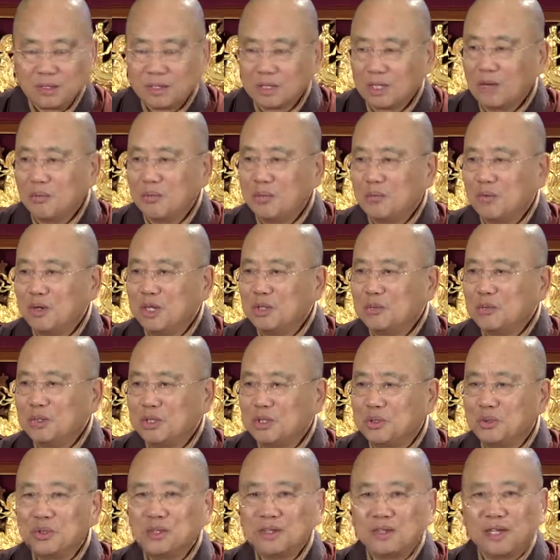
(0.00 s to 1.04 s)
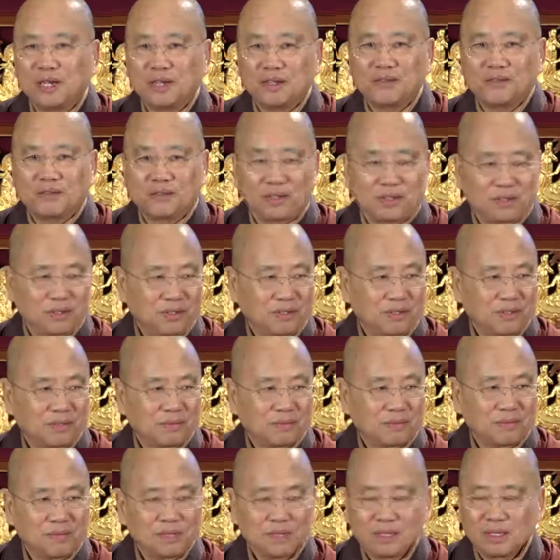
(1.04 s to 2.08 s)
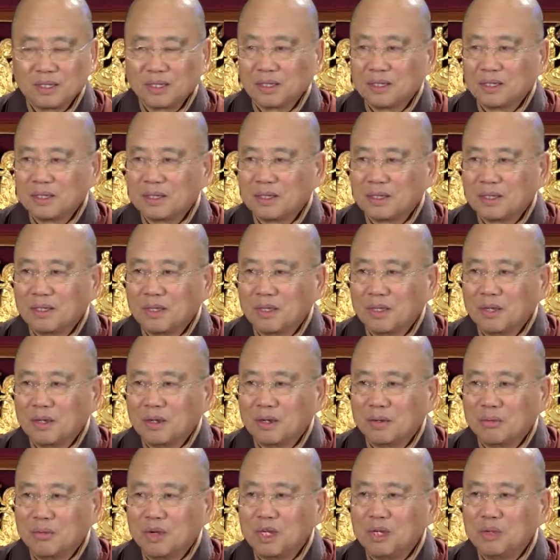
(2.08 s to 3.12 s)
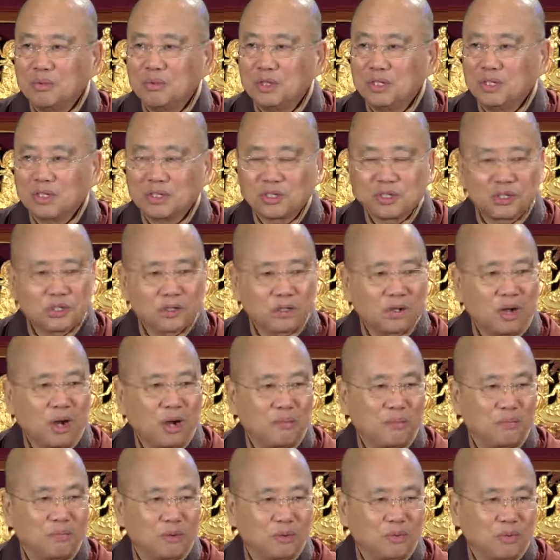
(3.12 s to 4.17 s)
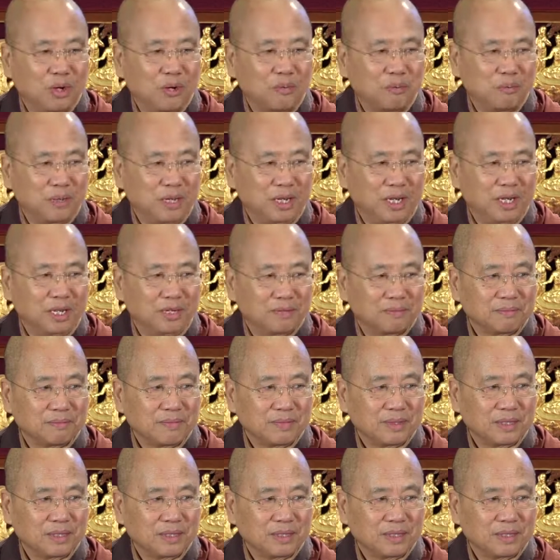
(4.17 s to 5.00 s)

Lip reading: Now, why don't we do it like this? Why don't we just stop for 1 minute